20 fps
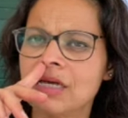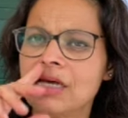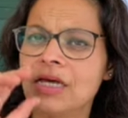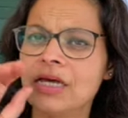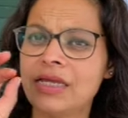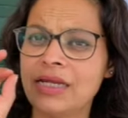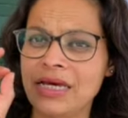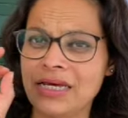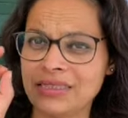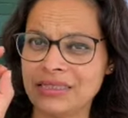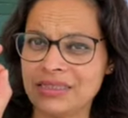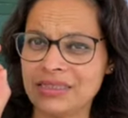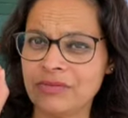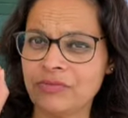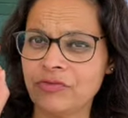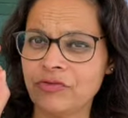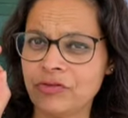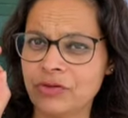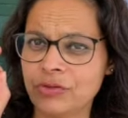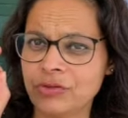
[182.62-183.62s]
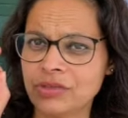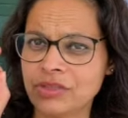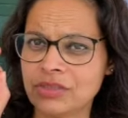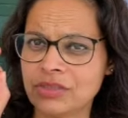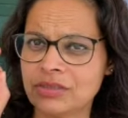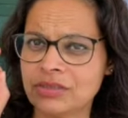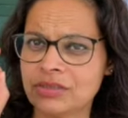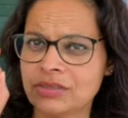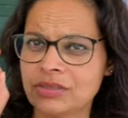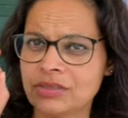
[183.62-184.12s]
It has some
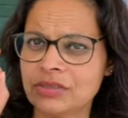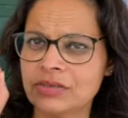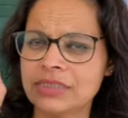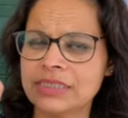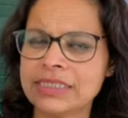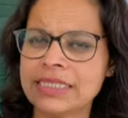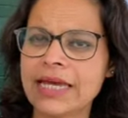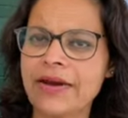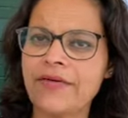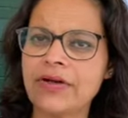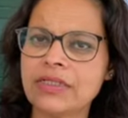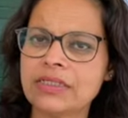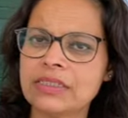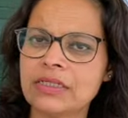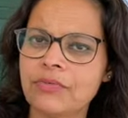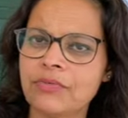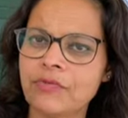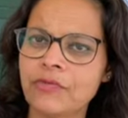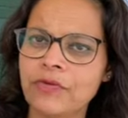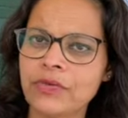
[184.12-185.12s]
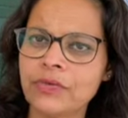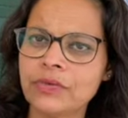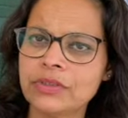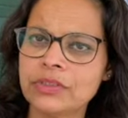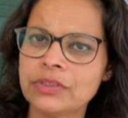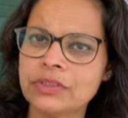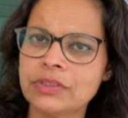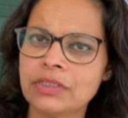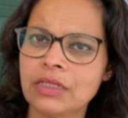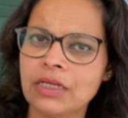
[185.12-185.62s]
fruits, so it's carrying some
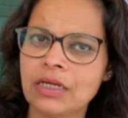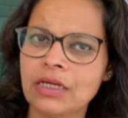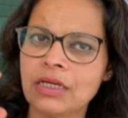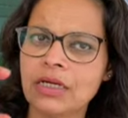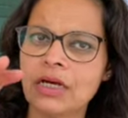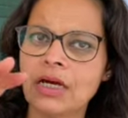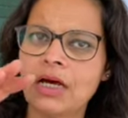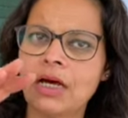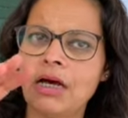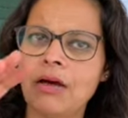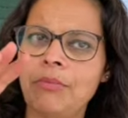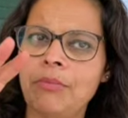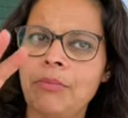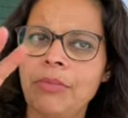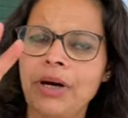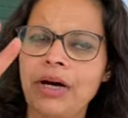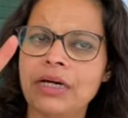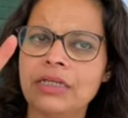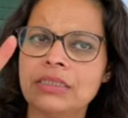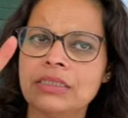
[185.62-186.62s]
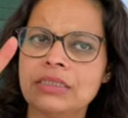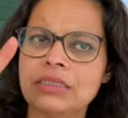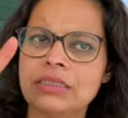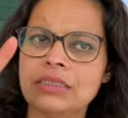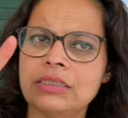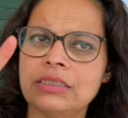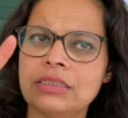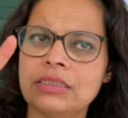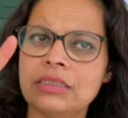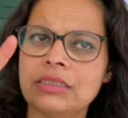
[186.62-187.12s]
fruits,
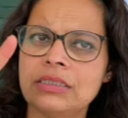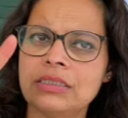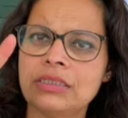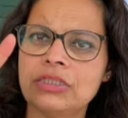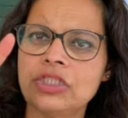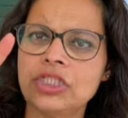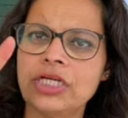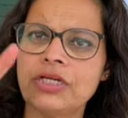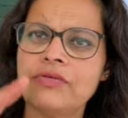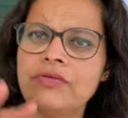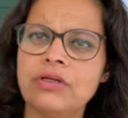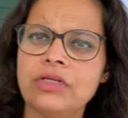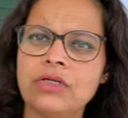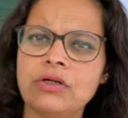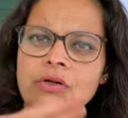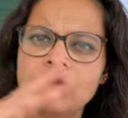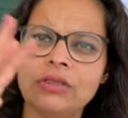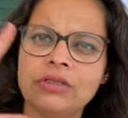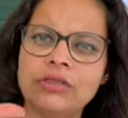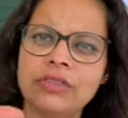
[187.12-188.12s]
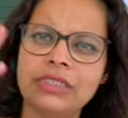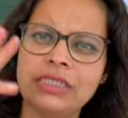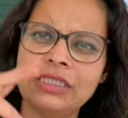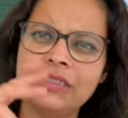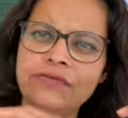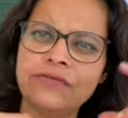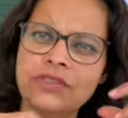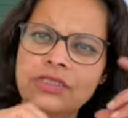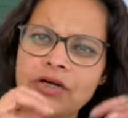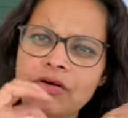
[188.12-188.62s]
but generally all the
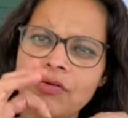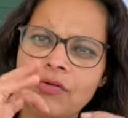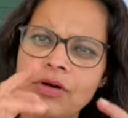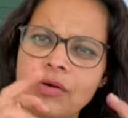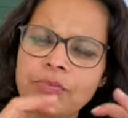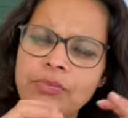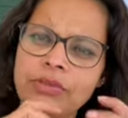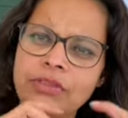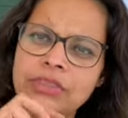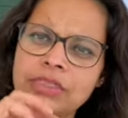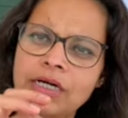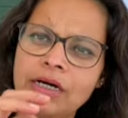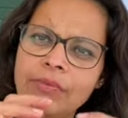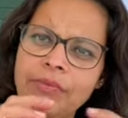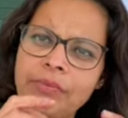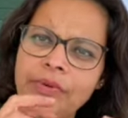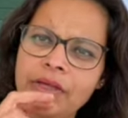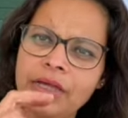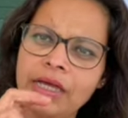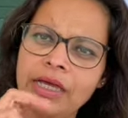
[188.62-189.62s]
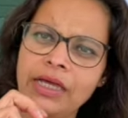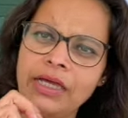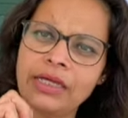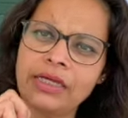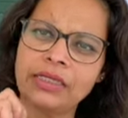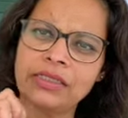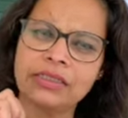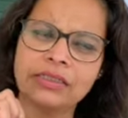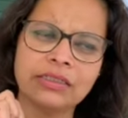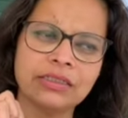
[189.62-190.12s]
leaves are crumpled up
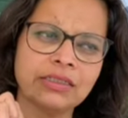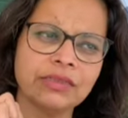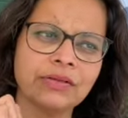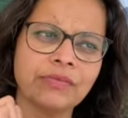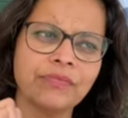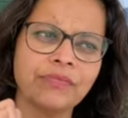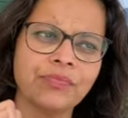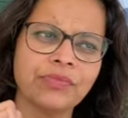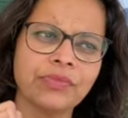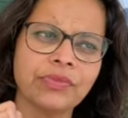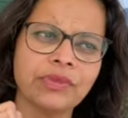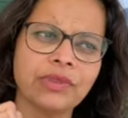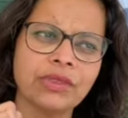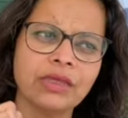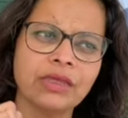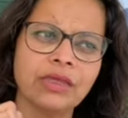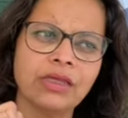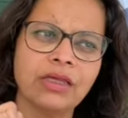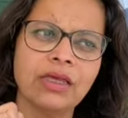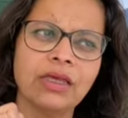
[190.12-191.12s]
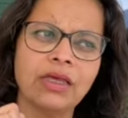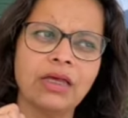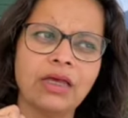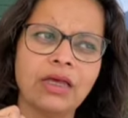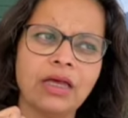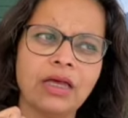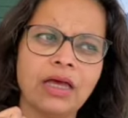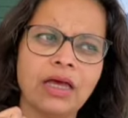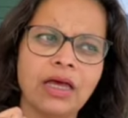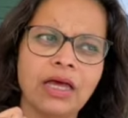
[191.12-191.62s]
and
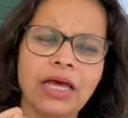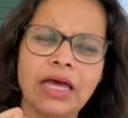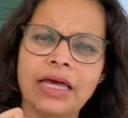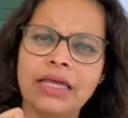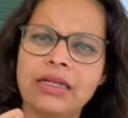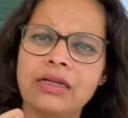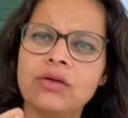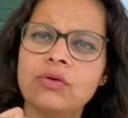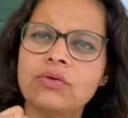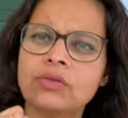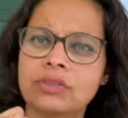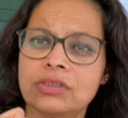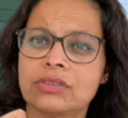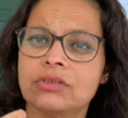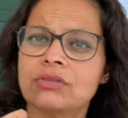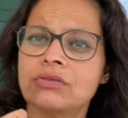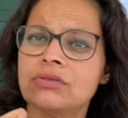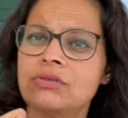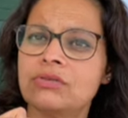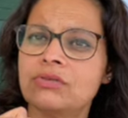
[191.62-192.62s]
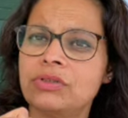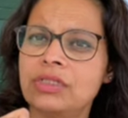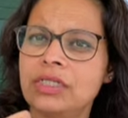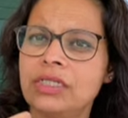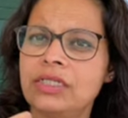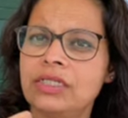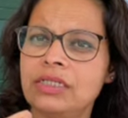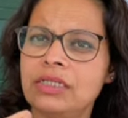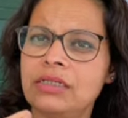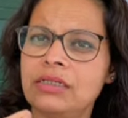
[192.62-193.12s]
looks
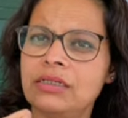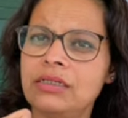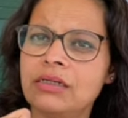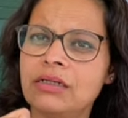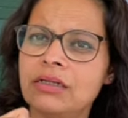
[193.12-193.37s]
really